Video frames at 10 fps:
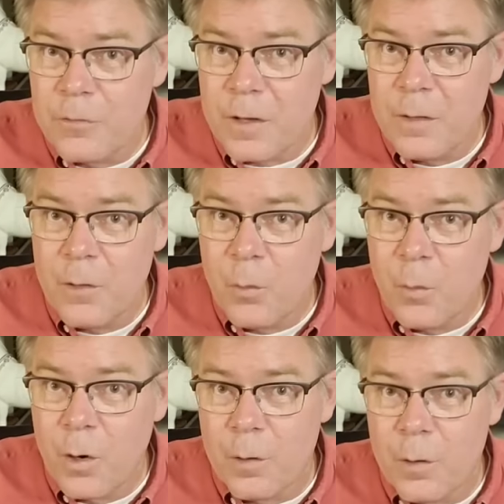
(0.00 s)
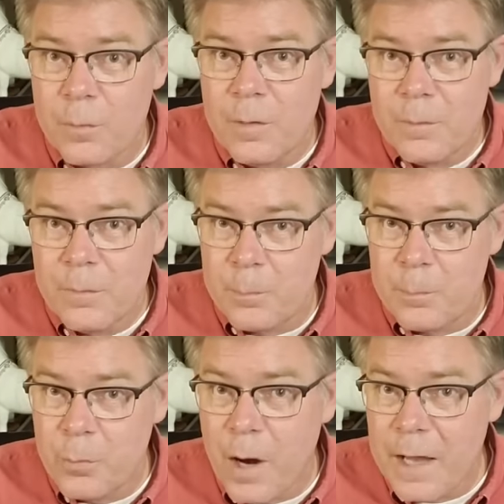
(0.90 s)
in the world? The
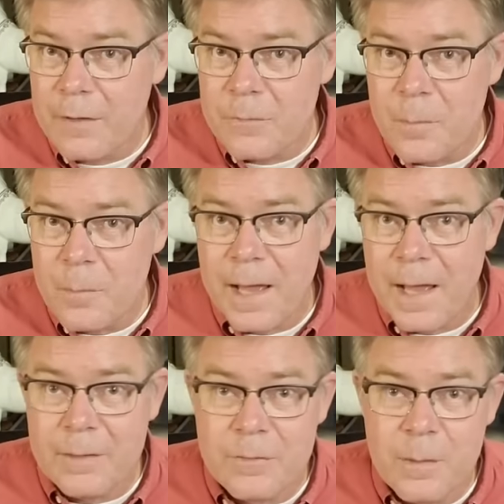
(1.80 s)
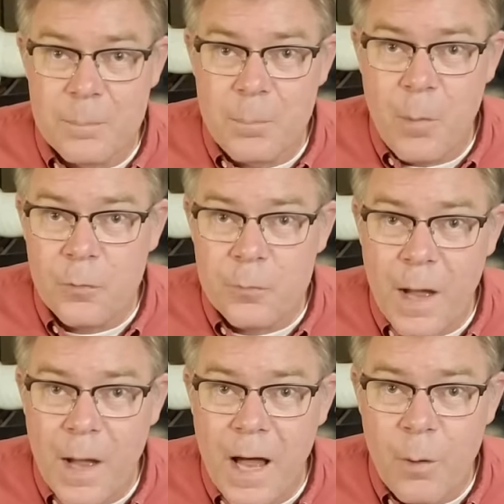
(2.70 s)
brightest minds, the most
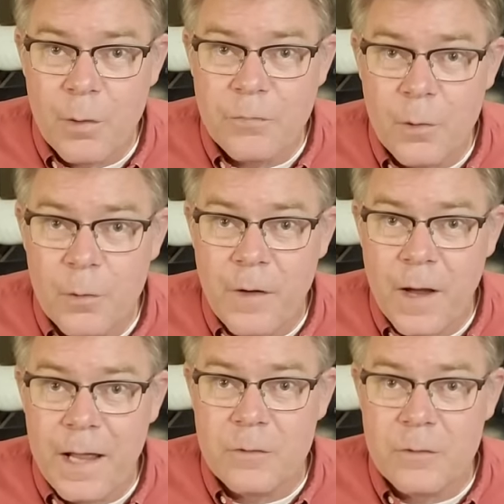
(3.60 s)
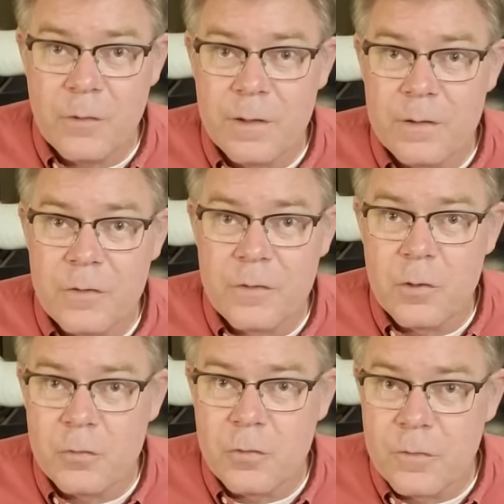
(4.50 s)
powerful financial
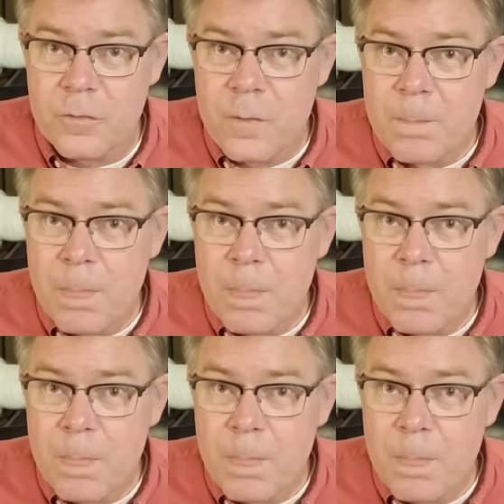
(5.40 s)
institutions.